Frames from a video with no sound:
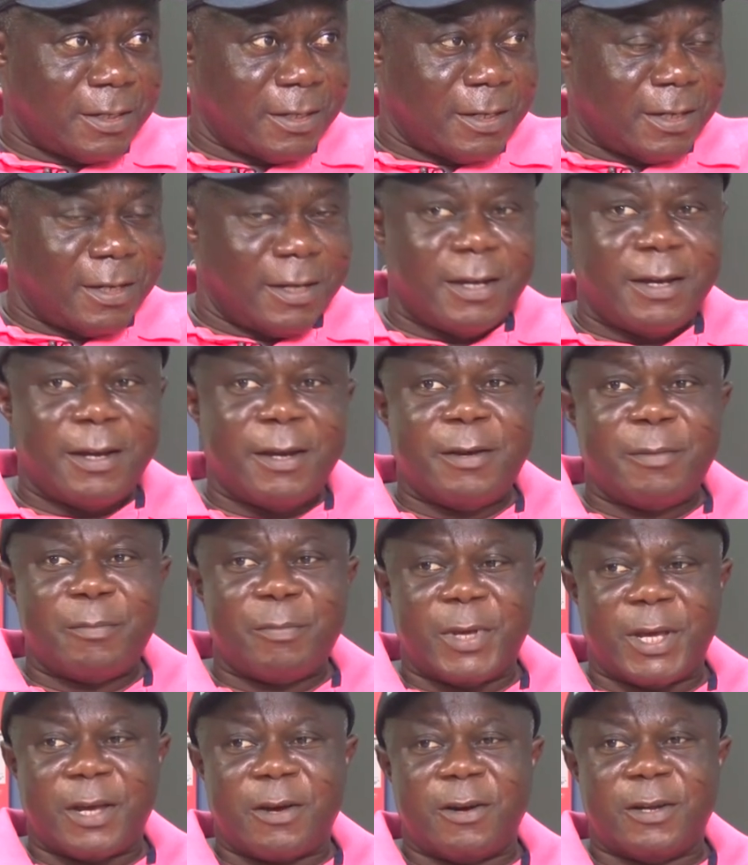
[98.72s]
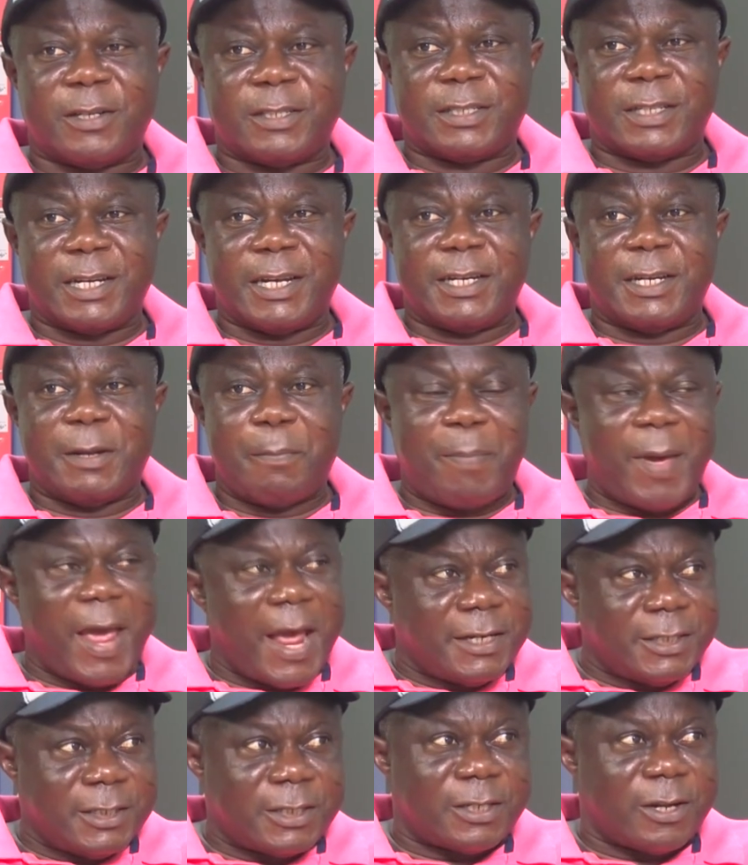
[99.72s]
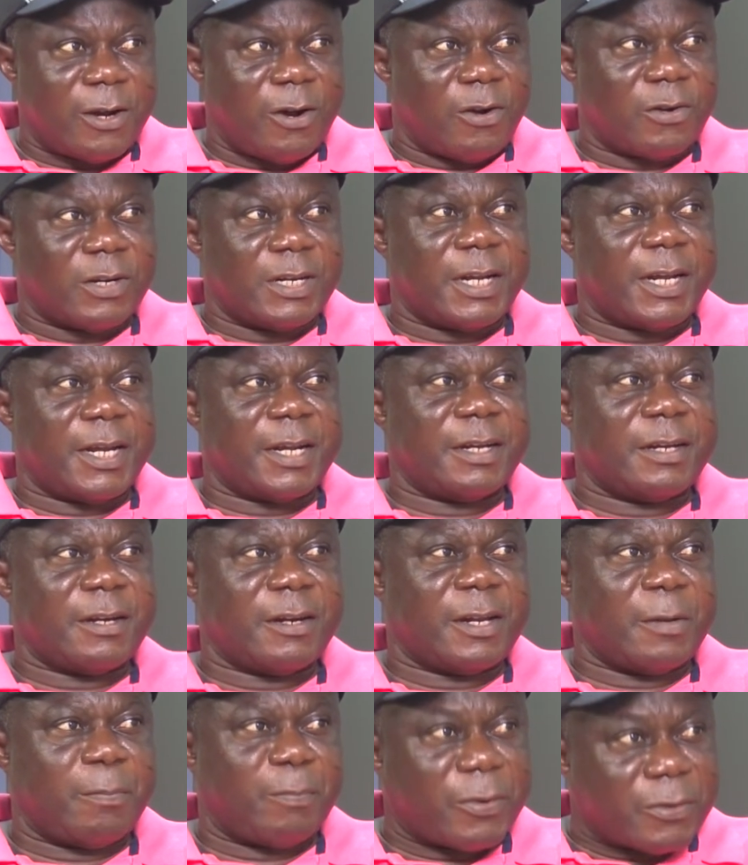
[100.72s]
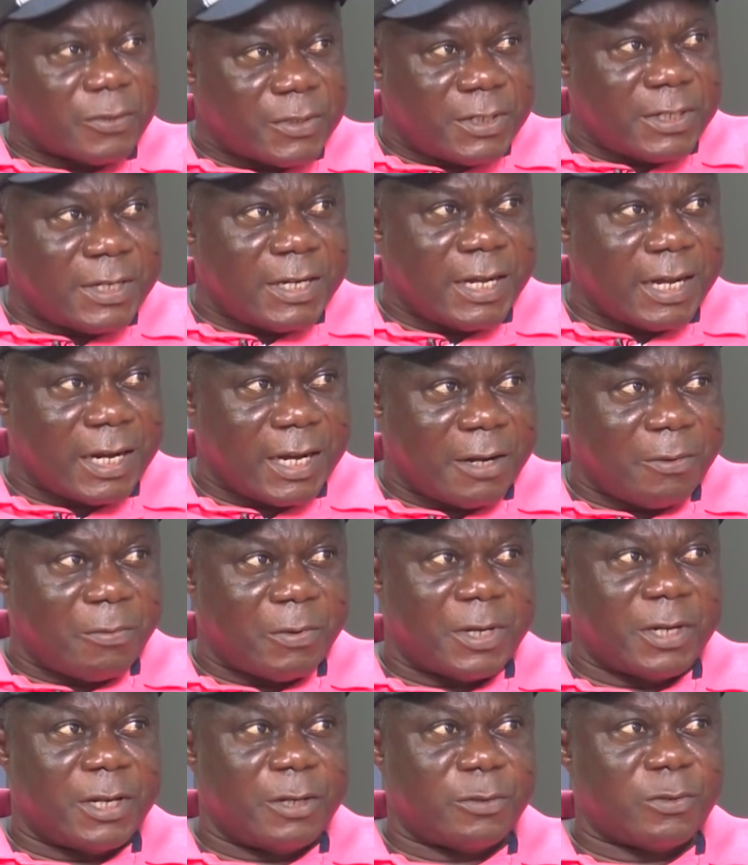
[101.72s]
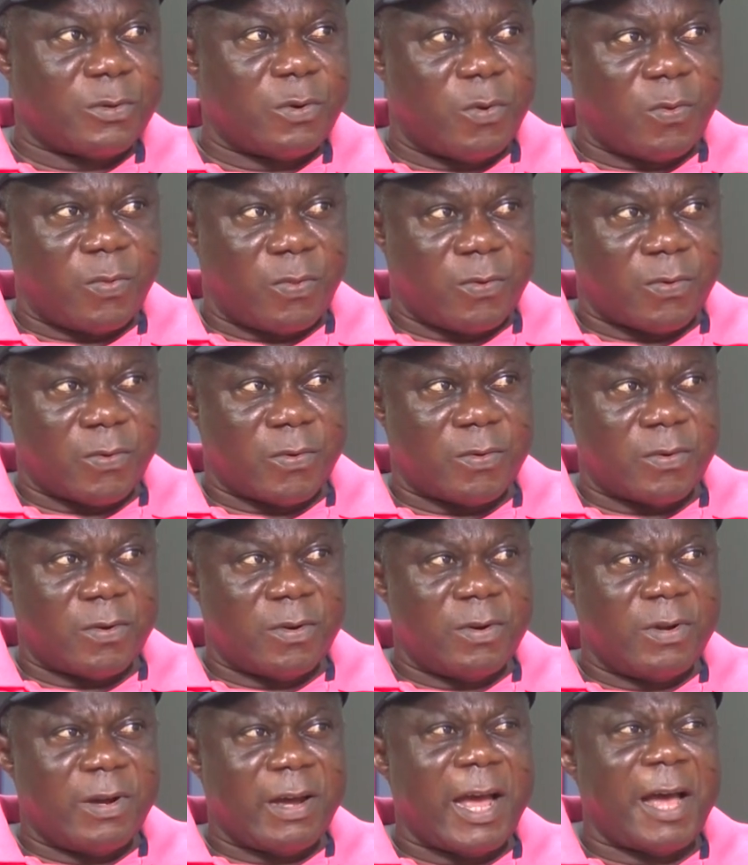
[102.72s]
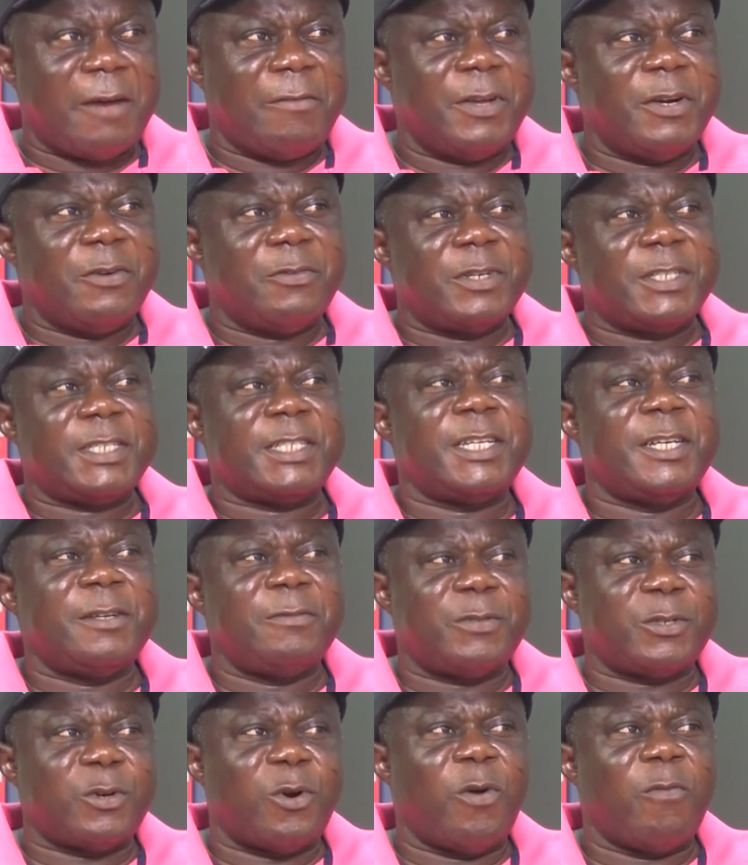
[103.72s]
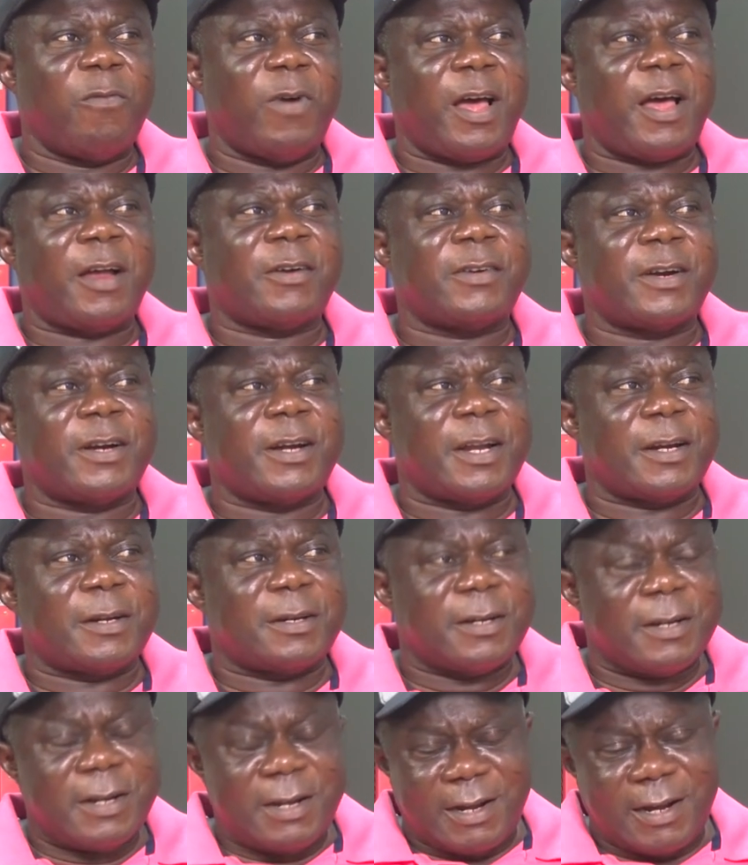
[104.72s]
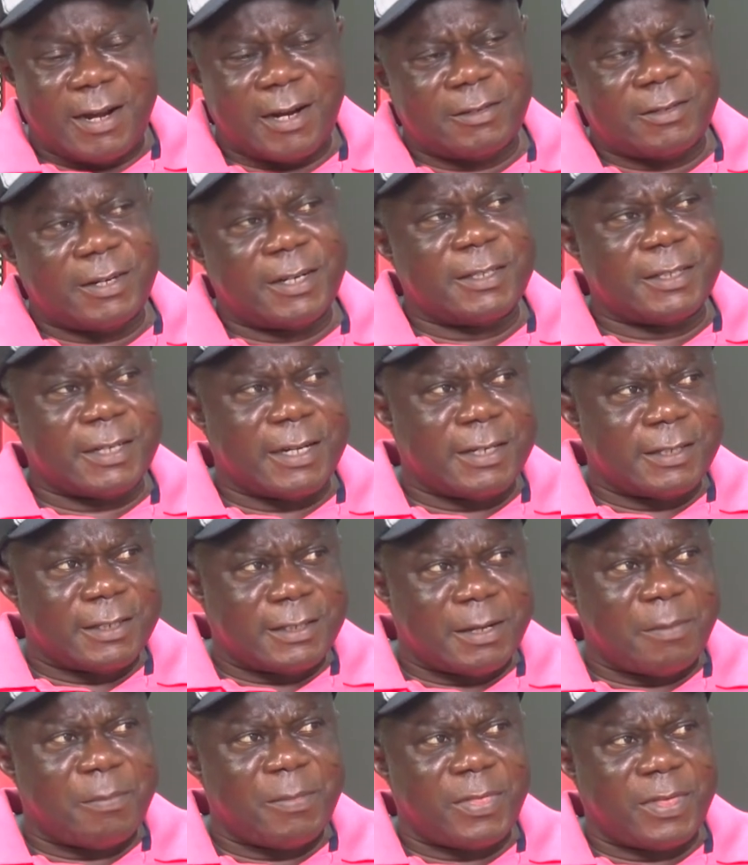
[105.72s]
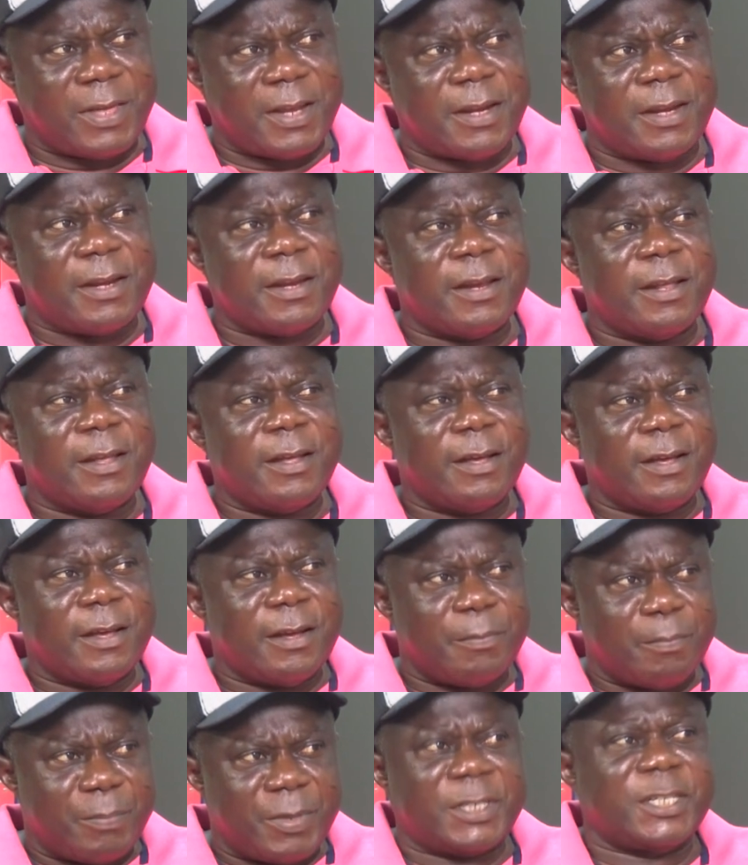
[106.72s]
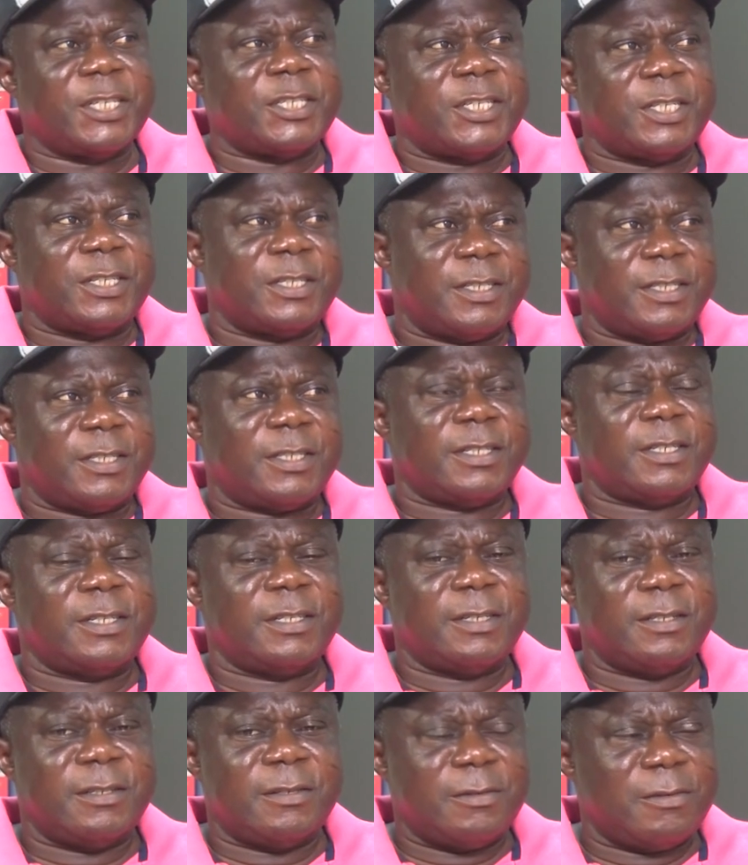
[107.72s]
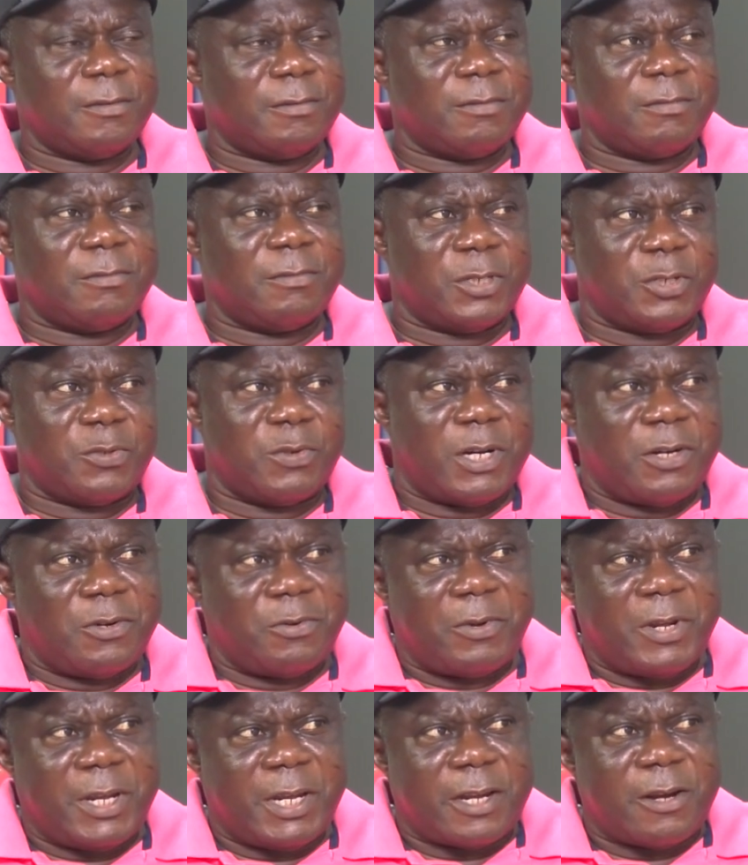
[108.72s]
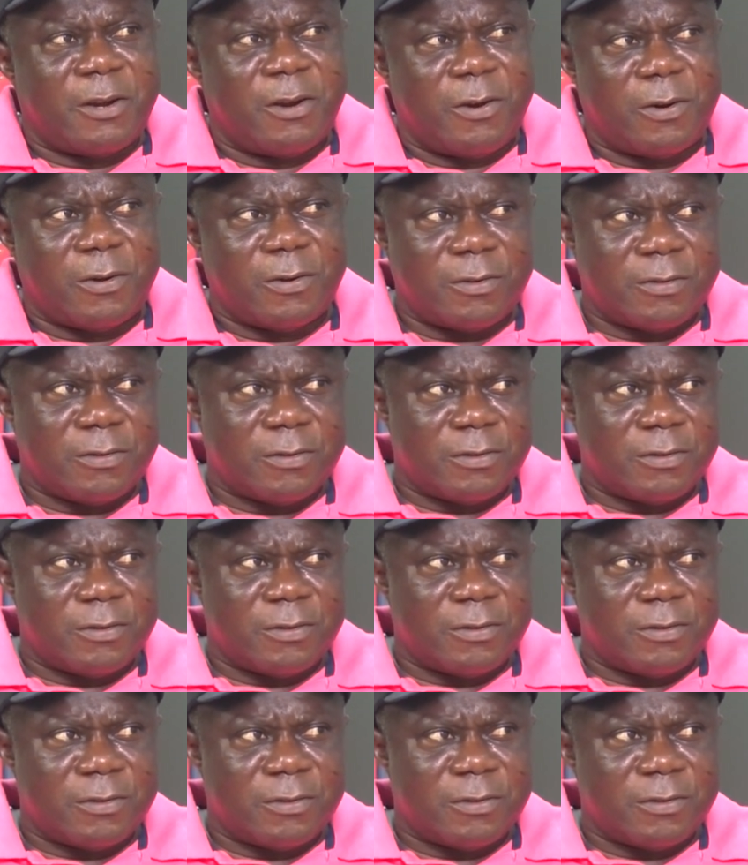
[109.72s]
as speedily because as you can? it depends on the, the procedure that we need to go through. Mm -hmm. Having received over 100 and, 100 and something petitions, which one do we ignore